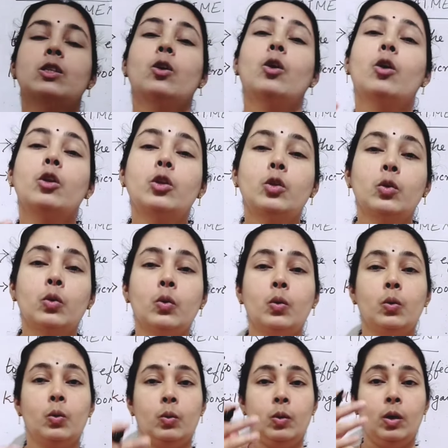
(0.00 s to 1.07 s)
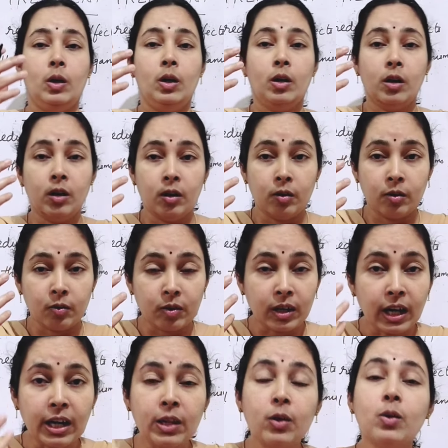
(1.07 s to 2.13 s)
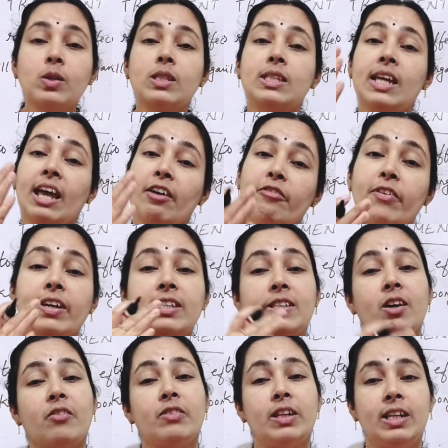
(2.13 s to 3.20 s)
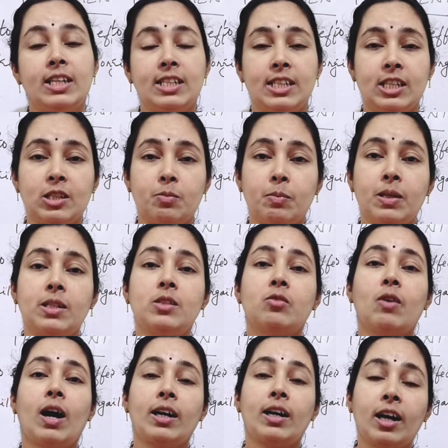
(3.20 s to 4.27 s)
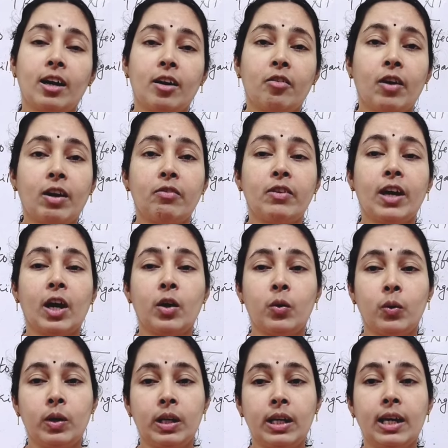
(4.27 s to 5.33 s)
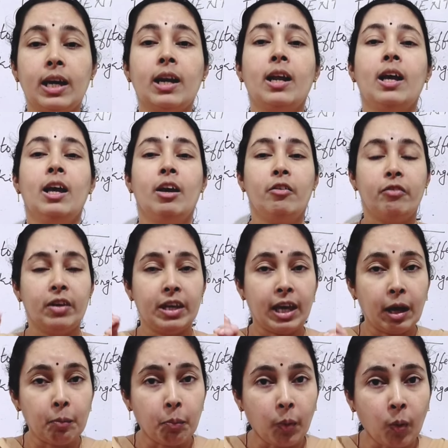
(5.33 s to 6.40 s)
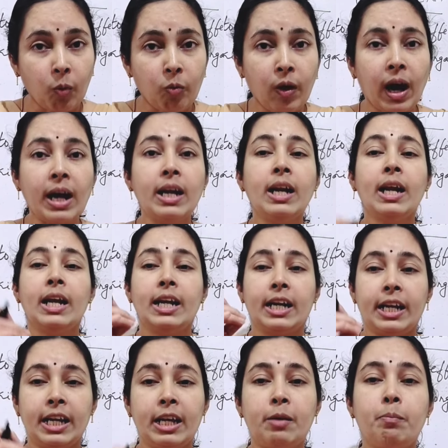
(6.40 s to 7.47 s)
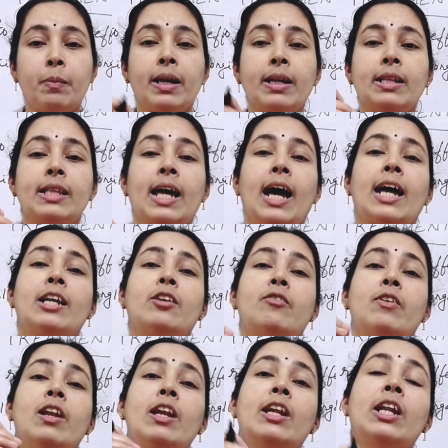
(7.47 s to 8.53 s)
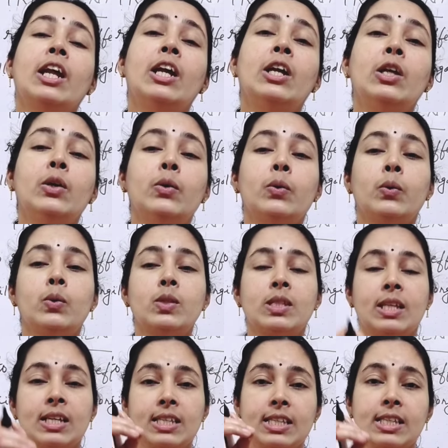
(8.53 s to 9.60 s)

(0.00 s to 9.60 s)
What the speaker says: So to reduce the effects of the disease means what we are doing here, we can provide treatment that will reduce the